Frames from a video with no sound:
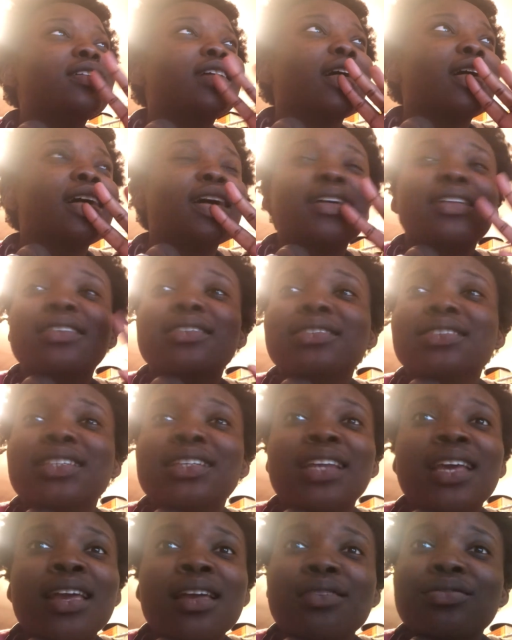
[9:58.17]
and
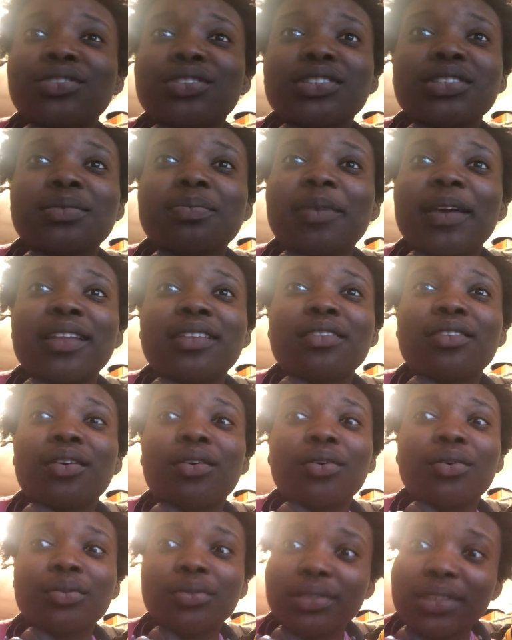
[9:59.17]
today I've just spent the
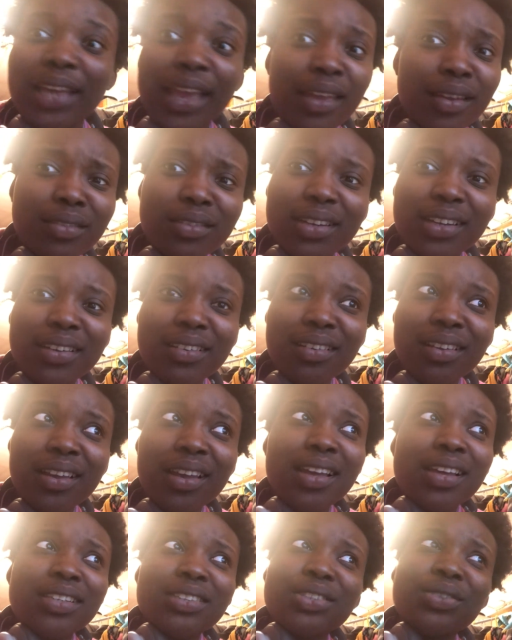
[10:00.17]
whole day on it.
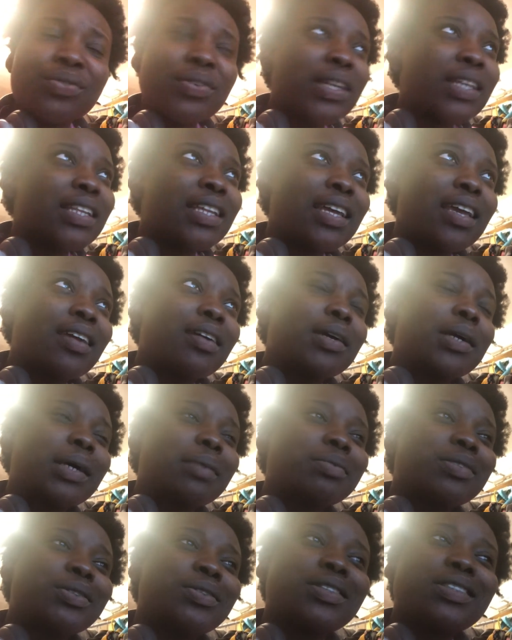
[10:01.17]
So really,
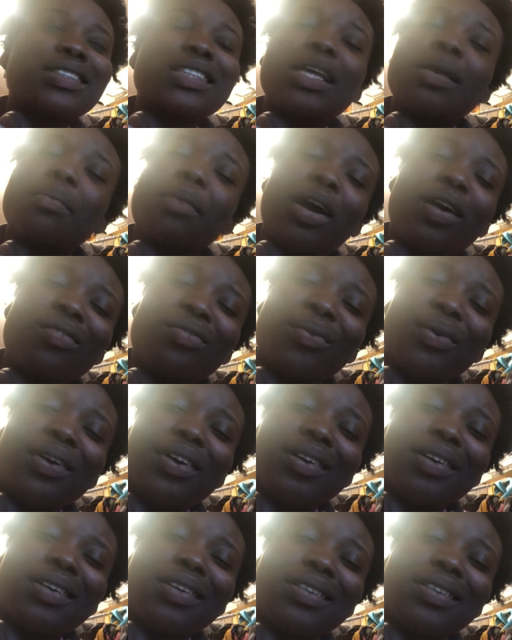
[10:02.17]
I'm doing the same amount of work,